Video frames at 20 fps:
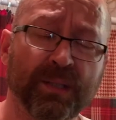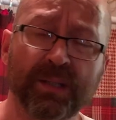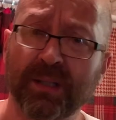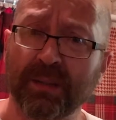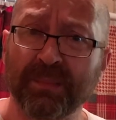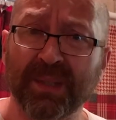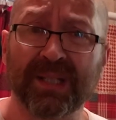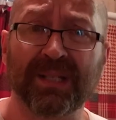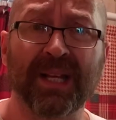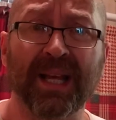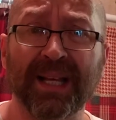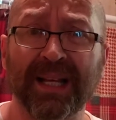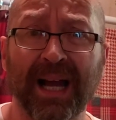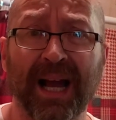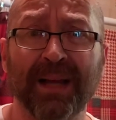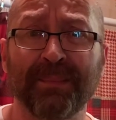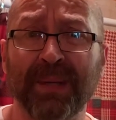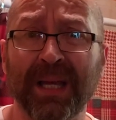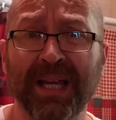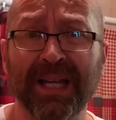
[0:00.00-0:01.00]
the mistake
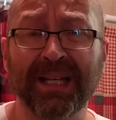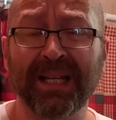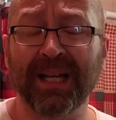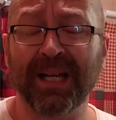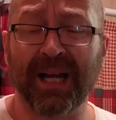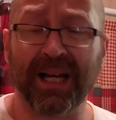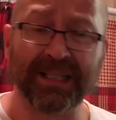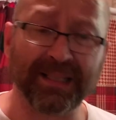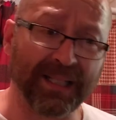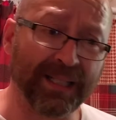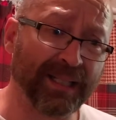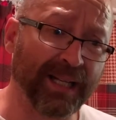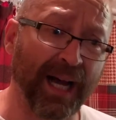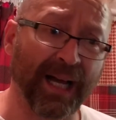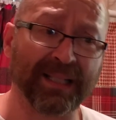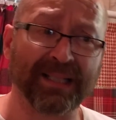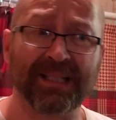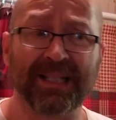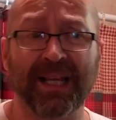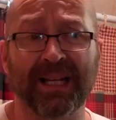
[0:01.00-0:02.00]
I made. I did
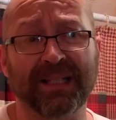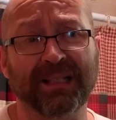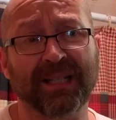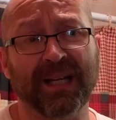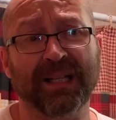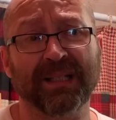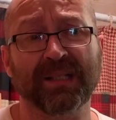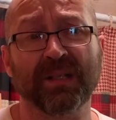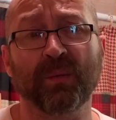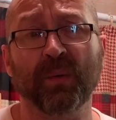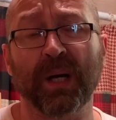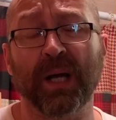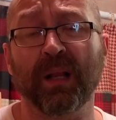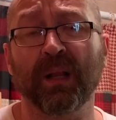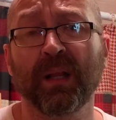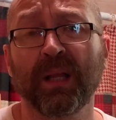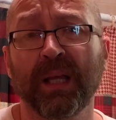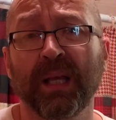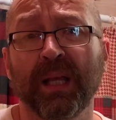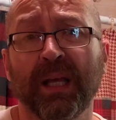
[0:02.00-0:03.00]
not sanitize the
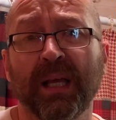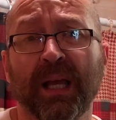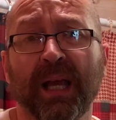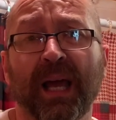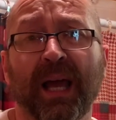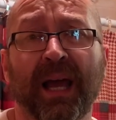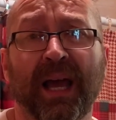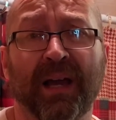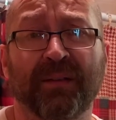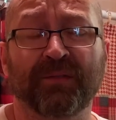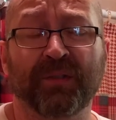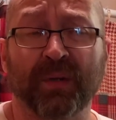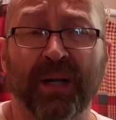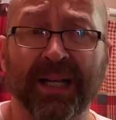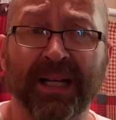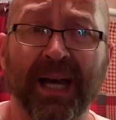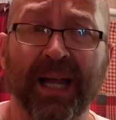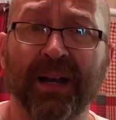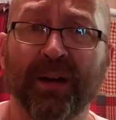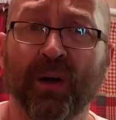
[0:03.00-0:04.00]
well after I
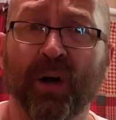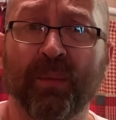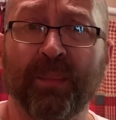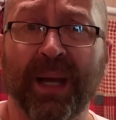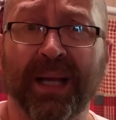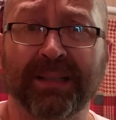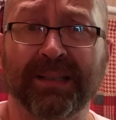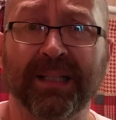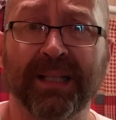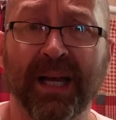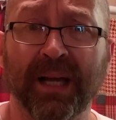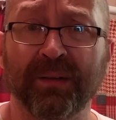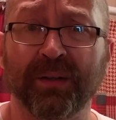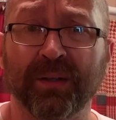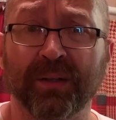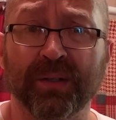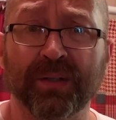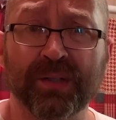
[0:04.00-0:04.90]
got it all back together.